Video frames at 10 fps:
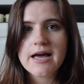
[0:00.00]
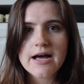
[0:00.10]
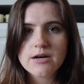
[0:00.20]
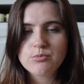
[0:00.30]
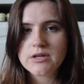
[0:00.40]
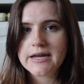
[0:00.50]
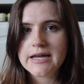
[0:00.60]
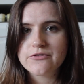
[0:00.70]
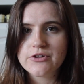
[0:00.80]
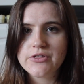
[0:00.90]
how to
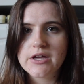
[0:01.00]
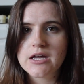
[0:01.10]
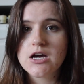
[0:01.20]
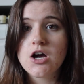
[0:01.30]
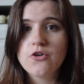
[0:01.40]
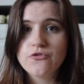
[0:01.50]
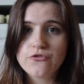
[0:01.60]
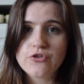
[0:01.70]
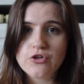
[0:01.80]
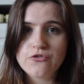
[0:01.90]
plant everything
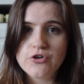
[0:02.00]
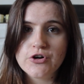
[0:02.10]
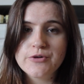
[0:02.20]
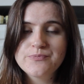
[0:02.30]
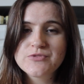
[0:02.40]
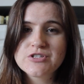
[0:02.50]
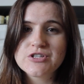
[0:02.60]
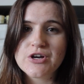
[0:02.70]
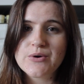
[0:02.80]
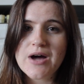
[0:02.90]
for the fall.
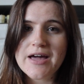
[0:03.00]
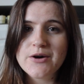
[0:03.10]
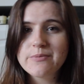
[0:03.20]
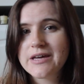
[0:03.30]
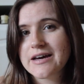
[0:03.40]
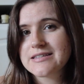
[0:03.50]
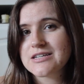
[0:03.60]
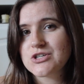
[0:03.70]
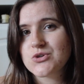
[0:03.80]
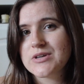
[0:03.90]
So I hope you guys
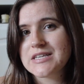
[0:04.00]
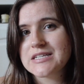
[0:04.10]
enjoyed